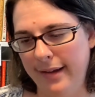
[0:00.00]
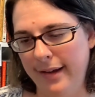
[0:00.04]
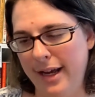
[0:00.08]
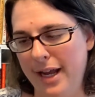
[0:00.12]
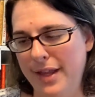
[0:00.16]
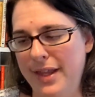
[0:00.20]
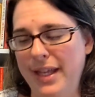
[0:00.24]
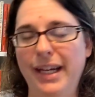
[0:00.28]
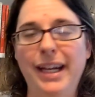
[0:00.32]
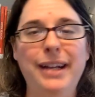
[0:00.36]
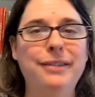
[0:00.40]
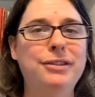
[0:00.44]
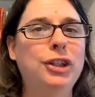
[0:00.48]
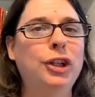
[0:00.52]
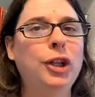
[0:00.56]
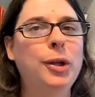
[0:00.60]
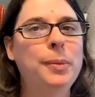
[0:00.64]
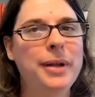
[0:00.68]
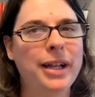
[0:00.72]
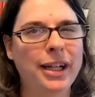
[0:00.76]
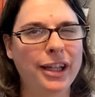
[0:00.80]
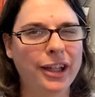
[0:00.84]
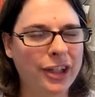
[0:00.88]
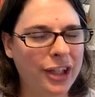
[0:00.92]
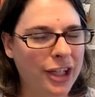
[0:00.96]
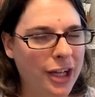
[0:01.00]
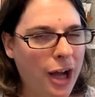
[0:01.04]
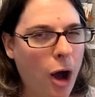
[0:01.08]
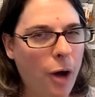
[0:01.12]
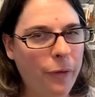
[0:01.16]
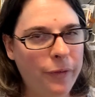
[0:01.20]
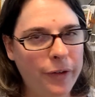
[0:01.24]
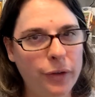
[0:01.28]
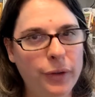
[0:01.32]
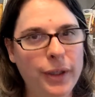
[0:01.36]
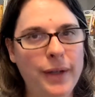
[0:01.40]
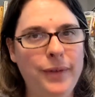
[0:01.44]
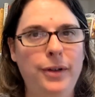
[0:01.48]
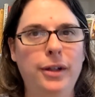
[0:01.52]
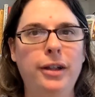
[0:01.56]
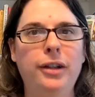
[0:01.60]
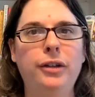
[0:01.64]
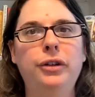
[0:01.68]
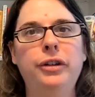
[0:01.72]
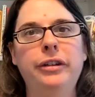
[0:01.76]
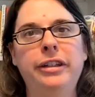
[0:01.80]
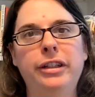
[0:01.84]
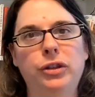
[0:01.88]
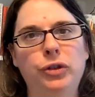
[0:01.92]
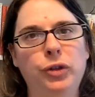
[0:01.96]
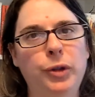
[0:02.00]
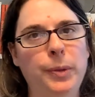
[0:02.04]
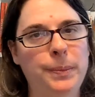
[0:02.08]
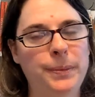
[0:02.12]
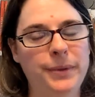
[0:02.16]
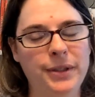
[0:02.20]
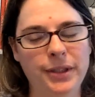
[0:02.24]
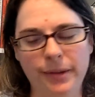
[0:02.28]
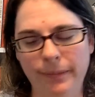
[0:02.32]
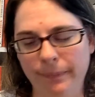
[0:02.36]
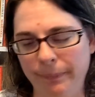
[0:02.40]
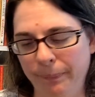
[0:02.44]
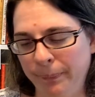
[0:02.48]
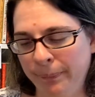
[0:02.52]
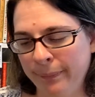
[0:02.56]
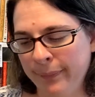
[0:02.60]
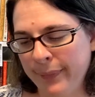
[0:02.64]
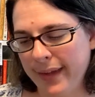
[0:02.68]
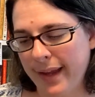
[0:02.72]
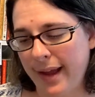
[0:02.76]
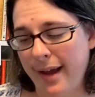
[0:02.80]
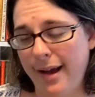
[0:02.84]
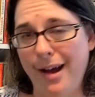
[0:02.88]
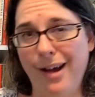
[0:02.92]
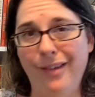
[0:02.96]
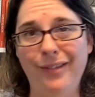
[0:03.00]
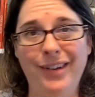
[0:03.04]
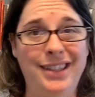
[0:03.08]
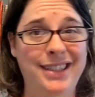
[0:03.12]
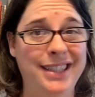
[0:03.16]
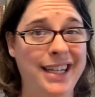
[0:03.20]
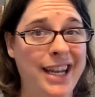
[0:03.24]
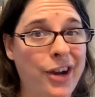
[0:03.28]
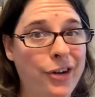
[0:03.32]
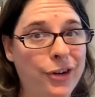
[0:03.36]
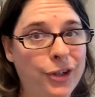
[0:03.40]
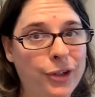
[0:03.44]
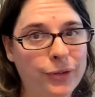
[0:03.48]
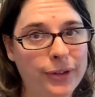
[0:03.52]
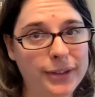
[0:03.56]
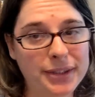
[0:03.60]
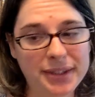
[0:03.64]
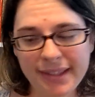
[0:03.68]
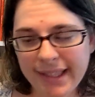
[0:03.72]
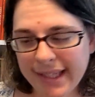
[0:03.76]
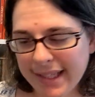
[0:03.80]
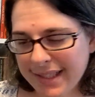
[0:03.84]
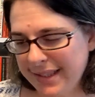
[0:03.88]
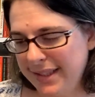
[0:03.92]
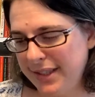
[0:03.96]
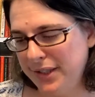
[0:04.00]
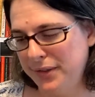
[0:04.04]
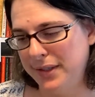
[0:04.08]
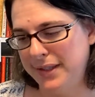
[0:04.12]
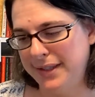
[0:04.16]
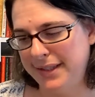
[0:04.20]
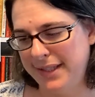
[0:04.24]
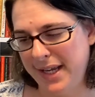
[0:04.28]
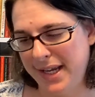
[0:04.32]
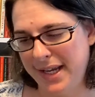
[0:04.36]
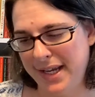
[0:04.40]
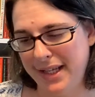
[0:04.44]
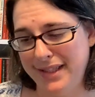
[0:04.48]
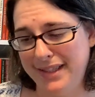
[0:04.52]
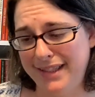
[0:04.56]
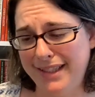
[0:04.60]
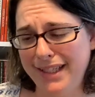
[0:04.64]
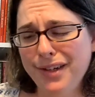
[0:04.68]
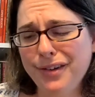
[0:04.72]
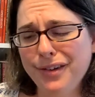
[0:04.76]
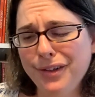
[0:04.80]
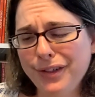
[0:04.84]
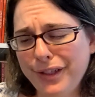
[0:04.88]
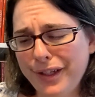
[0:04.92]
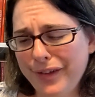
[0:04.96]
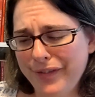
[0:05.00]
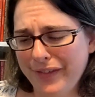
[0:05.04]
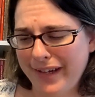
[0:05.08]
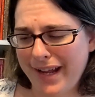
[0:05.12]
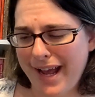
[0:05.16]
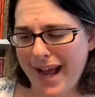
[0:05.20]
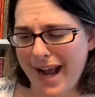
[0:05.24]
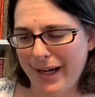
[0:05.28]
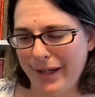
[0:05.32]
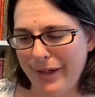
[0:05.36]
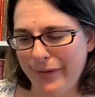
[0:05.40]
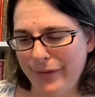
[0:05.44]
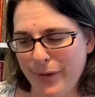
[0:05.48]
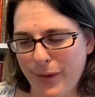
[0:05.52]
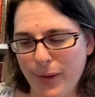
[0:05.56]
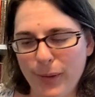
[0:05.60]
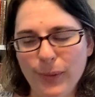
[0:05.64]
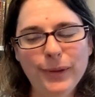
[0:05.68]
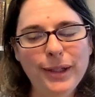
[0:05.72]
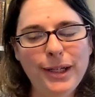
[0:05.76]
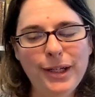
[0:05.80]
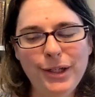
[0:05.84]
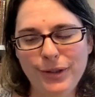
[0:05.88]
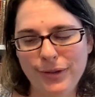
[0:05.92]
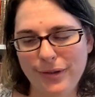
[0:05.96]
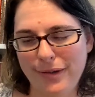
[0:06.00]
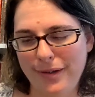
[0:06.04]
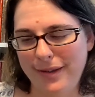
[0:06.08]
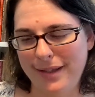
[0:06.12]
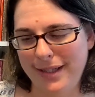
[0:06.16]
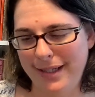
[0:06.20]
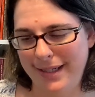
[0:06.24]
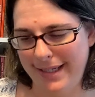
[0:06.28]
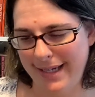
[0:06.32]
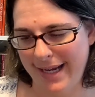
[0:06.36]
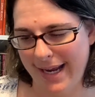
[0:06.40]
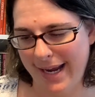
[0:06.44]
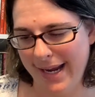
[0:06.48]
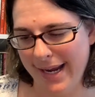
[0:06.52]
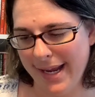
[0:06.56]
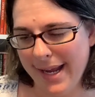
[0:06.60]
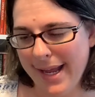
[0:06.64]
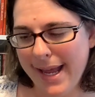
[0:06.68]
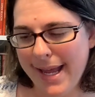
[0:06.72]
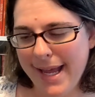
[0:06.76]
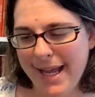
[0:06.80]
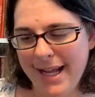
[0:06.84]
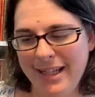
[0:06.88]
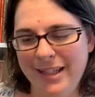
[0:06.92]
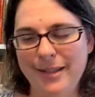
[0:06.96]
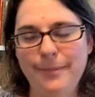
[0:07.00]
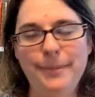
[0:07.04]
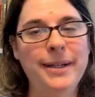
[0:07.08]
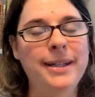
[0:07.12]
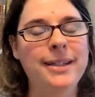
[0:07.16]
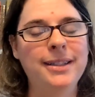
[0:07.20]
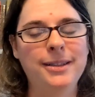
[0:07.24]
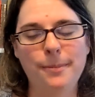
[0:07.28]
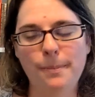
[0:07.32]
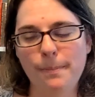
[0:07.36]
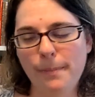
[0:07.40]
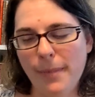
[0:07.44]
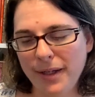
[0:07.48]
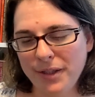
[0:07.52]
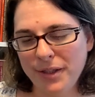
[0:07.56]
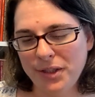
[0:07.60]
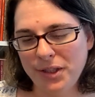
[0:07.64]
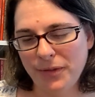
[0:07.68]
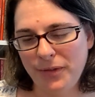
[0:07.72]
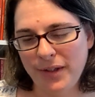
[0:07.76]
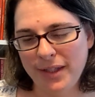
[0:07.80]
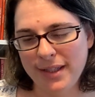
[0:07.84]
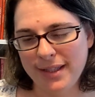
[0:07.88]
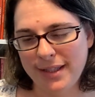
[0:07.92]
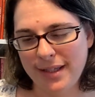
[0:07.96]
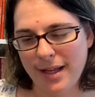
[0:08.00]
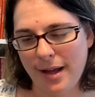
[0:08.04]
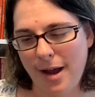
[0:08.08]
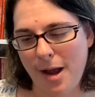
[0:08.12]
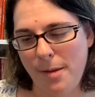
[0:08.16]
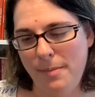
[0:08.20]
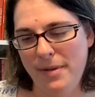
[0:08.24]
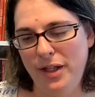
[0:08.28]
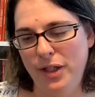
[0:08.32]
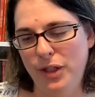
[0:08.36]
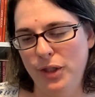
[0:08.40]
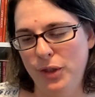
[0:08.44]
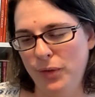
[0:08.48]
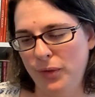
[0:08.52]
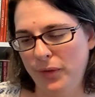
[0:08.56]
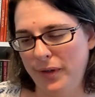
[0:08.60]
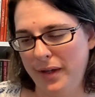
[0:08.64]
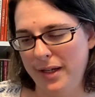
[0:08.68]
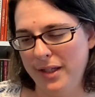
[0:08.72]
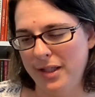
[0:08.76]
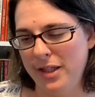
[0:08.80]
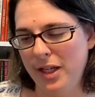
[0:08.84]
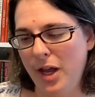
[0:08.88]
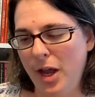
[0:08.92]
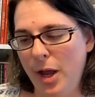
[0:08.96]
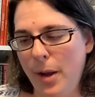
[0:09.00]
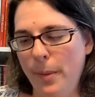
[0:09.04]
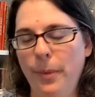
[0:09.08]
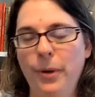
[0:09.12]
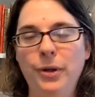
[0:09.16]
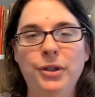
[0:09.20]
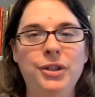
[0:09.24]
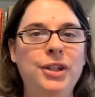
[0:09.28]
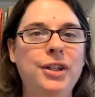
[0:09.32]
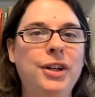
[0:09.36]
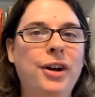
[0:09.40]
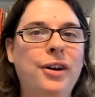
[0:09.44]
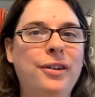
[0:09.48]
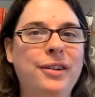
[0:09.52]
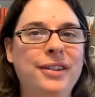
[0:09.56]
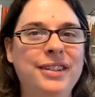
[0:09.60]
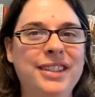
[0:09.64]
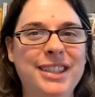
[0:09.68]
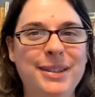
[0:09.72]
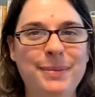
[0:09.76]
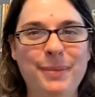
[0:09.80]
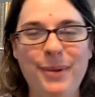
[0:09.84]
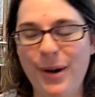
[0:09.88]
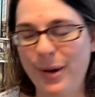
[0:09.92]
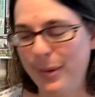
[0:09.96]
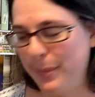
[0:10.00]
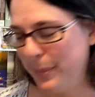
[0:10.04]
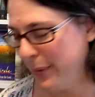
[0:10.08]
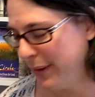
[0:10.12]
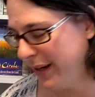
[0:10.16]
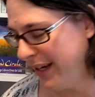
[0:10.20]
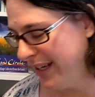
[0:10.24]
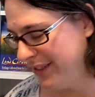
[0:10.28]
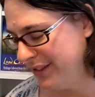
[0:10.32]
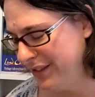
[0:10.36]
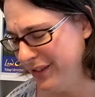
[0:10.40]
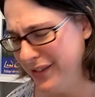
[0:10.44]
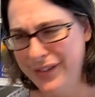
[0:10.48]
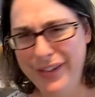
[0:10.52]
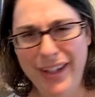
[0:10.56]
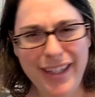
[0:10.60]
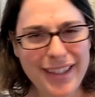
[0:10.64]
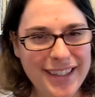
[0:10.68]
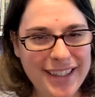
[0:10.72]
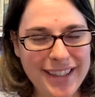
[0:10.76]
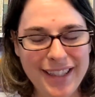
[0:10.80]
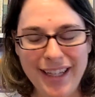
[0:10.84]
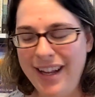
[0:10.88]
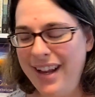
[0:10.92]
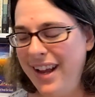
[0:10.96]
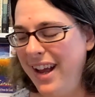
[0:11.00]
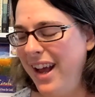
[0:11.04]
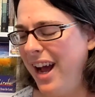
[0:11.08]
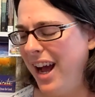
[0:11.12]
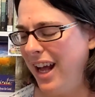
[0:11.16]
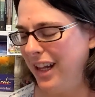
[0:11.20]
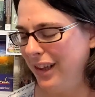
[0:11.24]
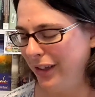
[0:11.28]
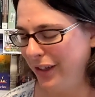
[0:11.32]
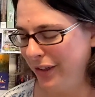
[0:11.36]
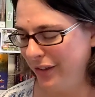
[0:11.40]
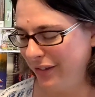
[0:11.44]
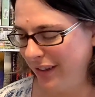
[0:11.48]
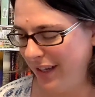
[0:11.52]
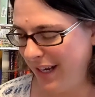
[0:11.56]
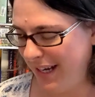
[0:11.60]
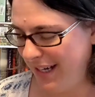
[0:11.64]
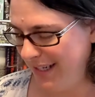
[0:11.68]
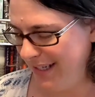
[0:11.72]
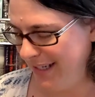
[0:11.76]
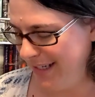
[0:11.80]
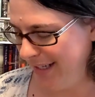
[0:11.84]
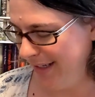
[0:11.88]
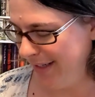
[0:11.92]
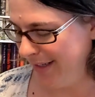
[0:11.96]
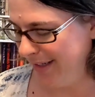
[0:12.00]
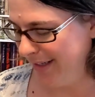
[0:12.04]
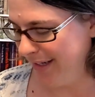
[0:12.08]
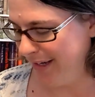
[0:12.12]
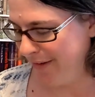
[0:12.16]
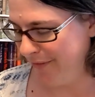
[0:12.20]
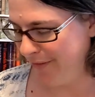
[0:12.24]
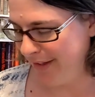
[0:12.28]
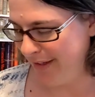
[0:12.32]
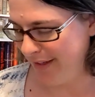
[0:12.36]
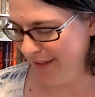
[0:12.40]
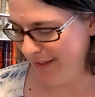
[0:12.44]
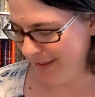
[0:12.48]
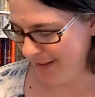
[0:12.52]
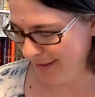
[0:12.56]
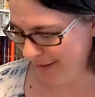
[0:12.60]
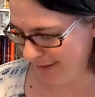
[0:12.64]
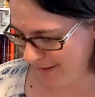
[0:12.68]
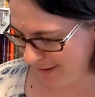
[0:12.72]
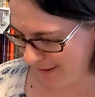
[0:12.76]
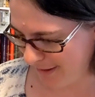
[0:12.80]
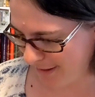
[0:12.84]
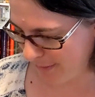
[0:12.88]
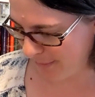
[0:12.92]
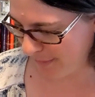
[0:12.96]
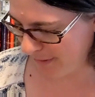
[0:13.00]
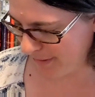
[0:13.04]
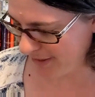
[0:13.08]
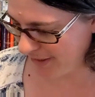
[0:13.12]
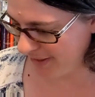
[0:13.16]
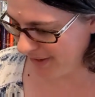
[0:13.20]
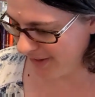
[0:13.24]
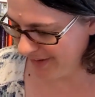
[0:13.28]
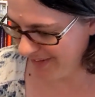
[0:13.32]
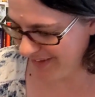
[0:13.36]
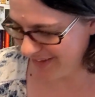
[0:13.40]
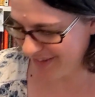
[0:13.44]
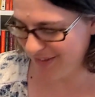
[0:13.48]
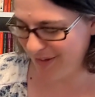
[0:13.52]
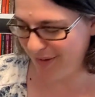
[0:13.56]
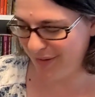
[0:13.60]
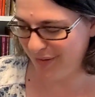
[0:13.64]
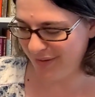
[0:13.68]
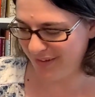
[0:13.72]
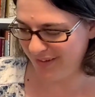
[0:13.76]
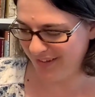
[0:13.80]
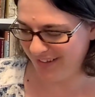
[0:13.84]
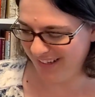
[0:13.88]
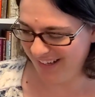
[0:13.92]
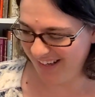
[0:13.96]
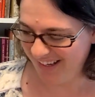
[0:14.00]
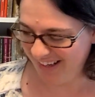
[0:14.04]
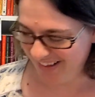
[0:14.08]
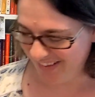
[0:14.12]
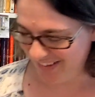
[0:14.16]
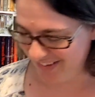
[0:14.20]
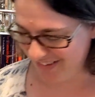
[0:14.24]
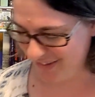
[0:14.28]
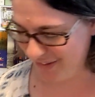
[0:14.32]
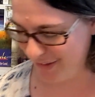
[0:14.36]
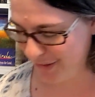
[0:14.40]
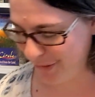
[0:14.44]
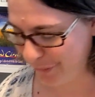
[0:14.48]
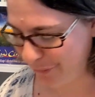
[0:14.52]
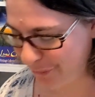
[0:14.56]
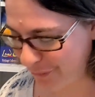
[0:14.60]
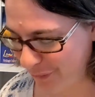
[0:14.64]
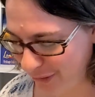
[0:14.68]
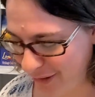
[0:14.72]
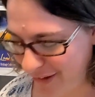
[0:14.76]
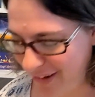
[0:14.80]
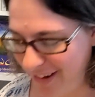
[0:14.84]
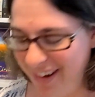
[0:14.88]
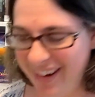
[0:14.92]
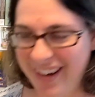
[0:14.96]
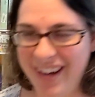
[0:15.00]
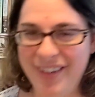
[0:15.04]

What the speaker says: And then it gives a little bit, often I'll give you a little description of its characteristics. So it's saying it's secretive and active only during the day. It spends much of its time in trees, perching on small branches. So that's a little idea of it. And so this is a frog.